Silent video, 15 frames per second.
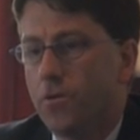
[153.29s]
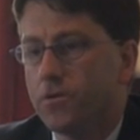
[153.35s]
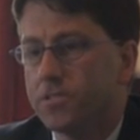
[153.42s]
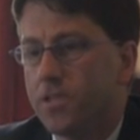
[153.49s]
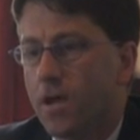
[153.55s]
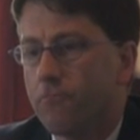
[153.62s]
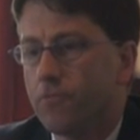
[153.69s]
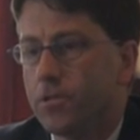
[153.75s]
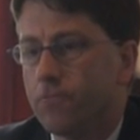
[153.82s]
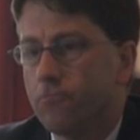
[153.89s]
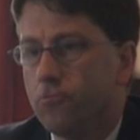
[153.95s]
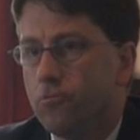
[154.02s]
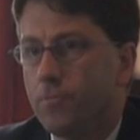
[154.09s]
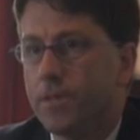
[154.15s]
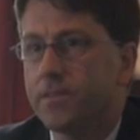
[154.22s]
there's not really
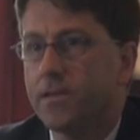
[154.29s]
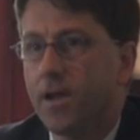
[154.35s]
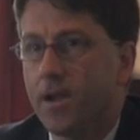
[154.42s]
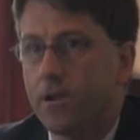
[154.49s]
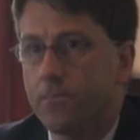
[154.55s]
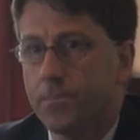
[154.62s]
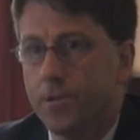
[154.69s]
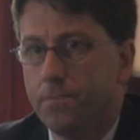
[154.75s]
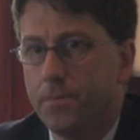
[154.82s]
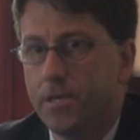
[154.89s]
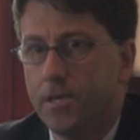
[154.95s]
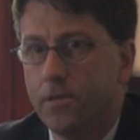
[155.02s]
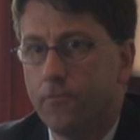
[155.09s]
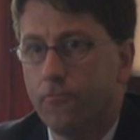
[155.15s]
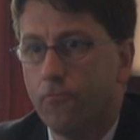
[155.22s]
room at the
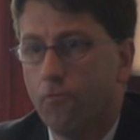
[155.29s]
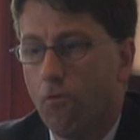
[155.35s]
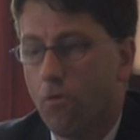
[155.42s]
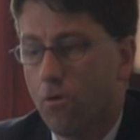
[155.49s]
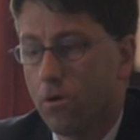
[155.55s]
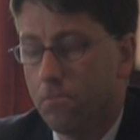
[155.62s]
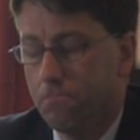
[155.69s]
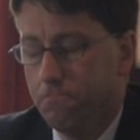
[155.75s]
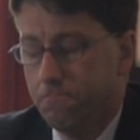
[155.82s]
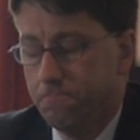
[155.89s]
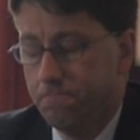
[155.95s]
IRPP for